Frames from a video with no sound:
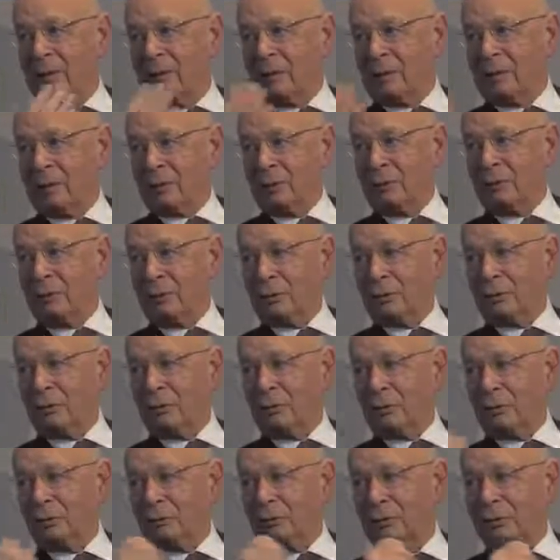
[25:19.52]
What do you
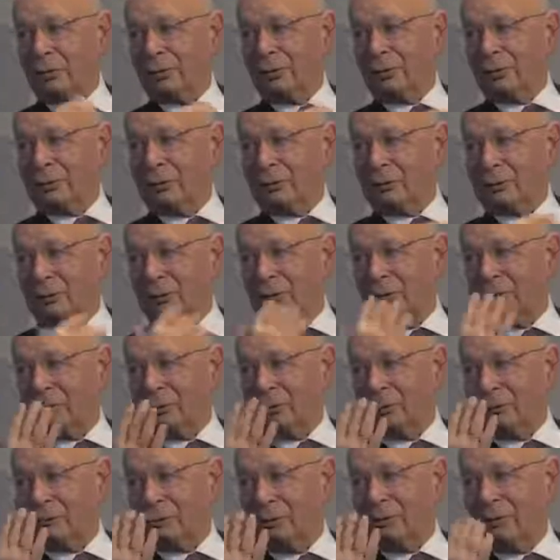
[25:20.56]
do in order
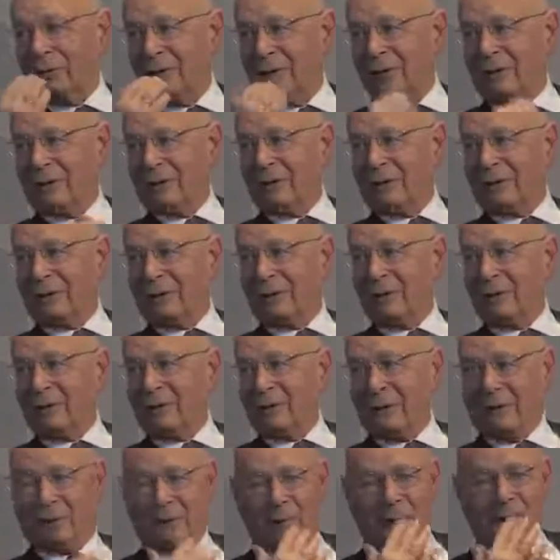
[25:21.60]
to
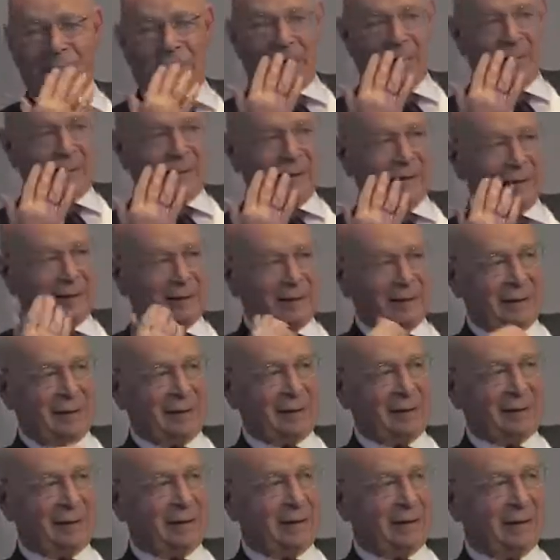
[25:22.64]

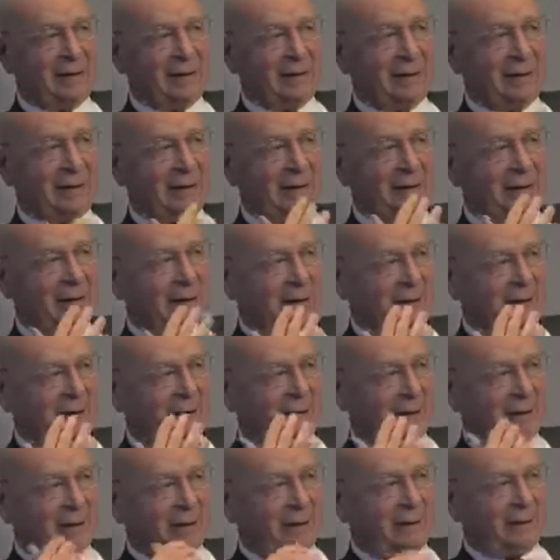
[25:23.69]
really
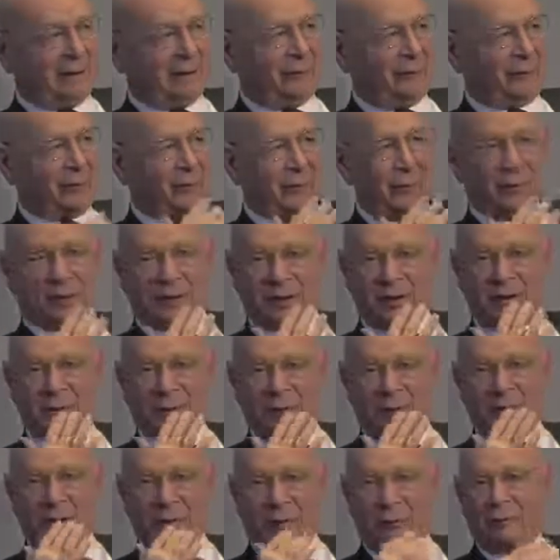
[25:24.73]
gives the
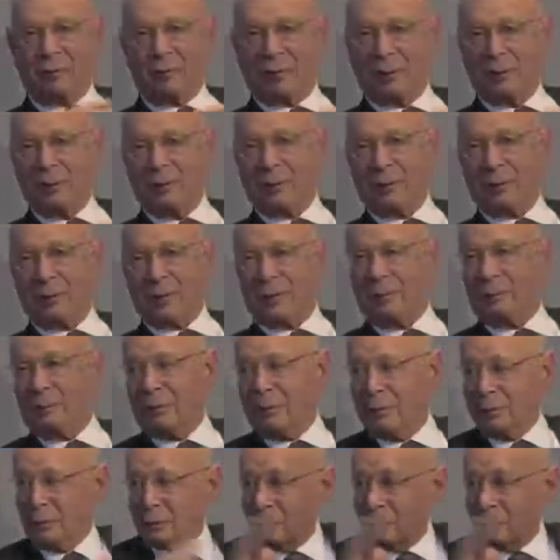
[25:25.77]
perception of a global company?